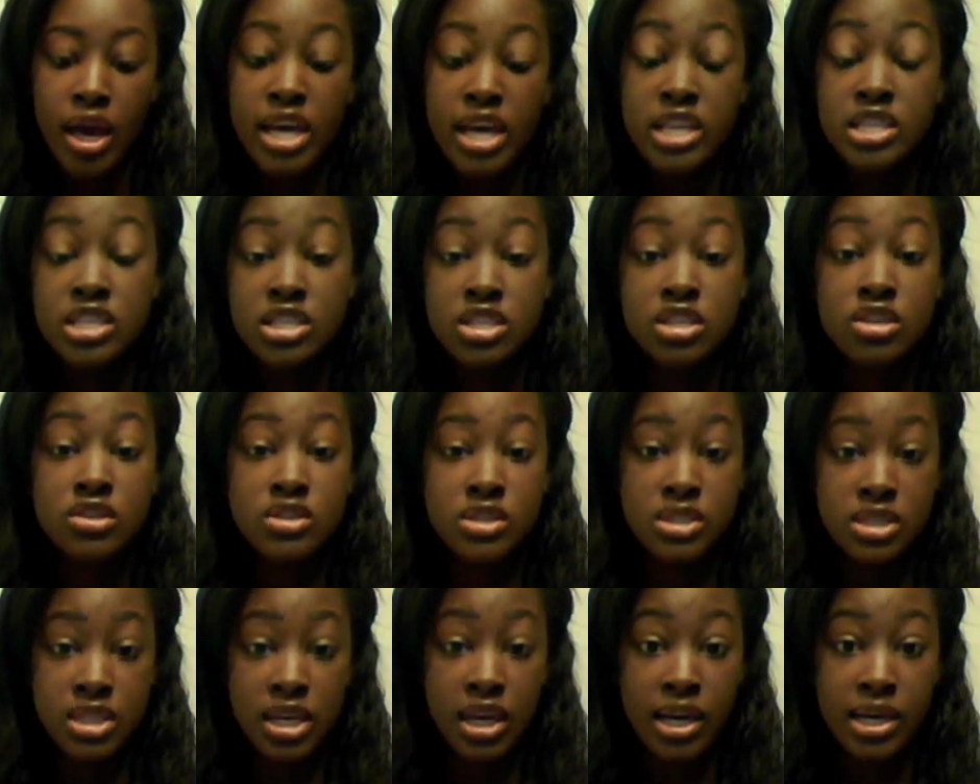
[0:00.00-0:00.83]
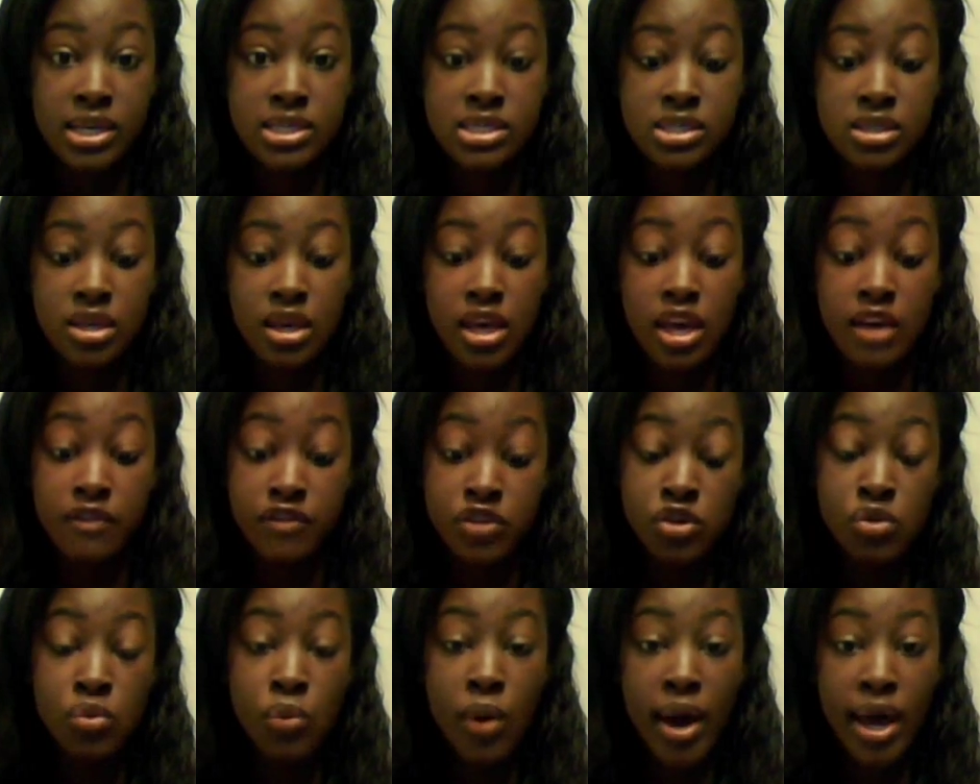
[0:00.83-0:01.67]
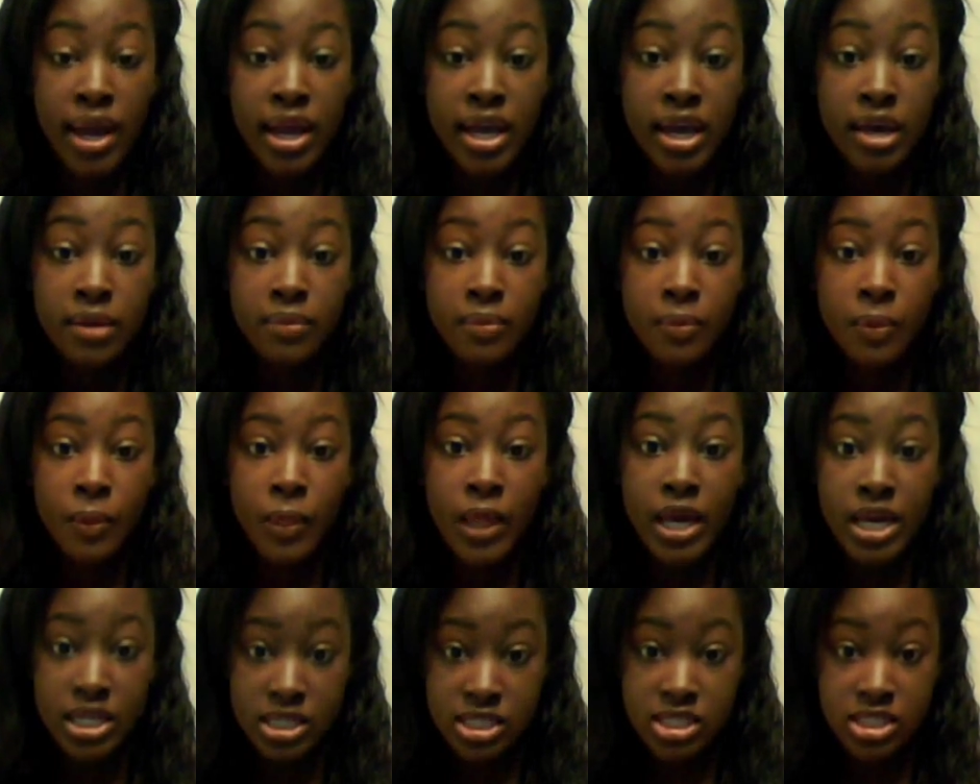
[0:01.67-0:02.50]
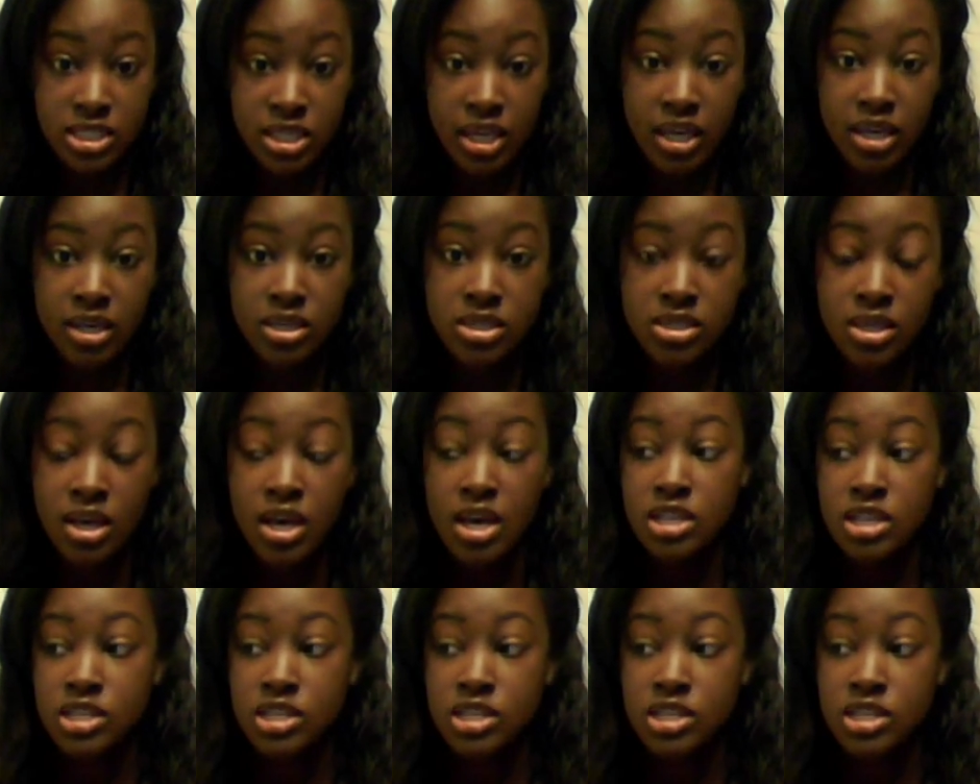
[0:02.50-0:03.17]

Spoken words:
It still stinks. If you wet it, it stinks.